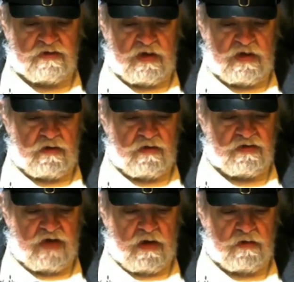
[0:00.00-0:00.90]
said you
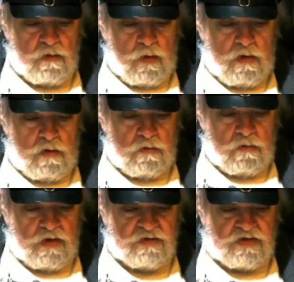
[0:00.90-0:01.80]
design your
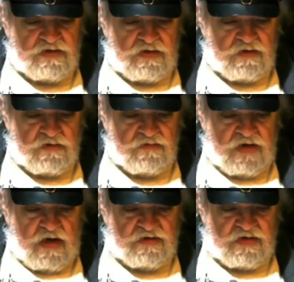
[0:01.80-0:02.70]
wheel as a series of
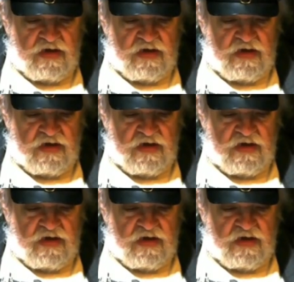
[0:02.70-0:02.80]
tests.